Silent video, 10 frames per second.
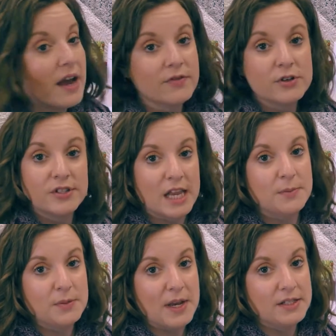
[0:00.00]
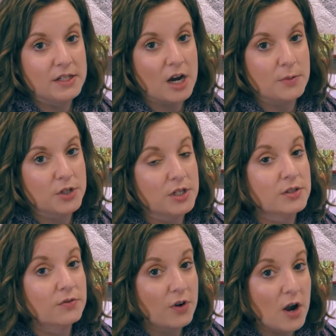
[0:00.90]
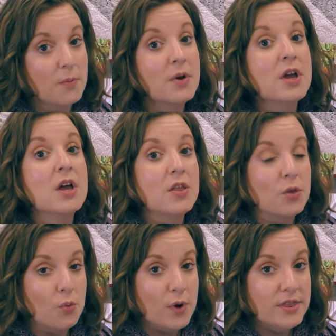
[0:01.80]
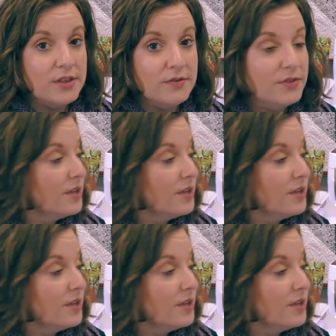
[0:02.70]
have those same spacing options from the width of